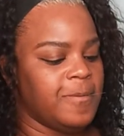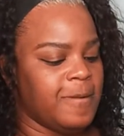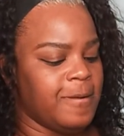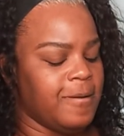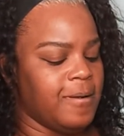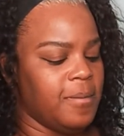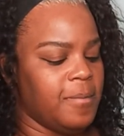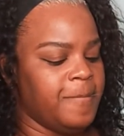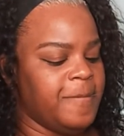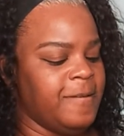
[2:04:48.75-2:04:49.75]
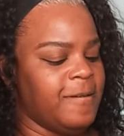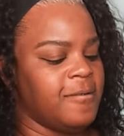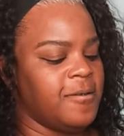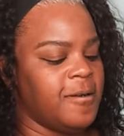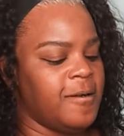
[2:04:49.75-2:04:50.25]
Okay. The
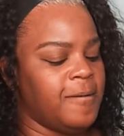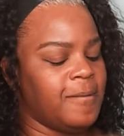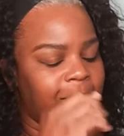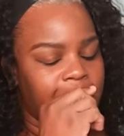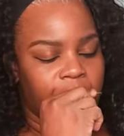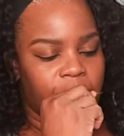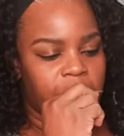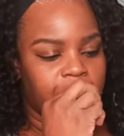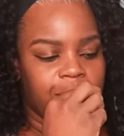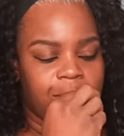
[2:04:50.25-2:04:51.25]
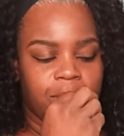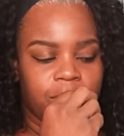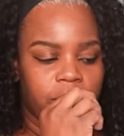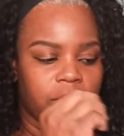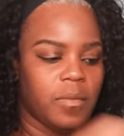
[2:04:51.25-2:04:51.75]
other, like I
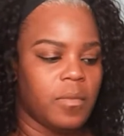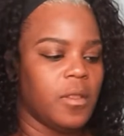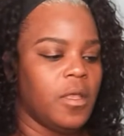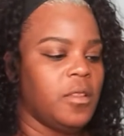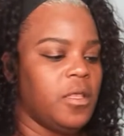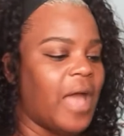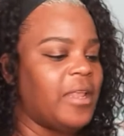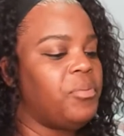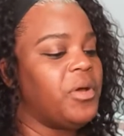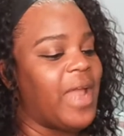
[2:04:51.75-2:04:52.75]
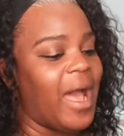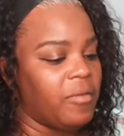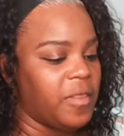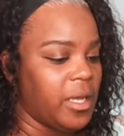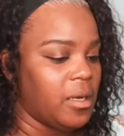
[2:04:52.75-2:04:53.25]
didn't put it
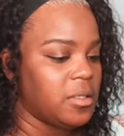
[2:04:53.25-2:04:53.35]
out there.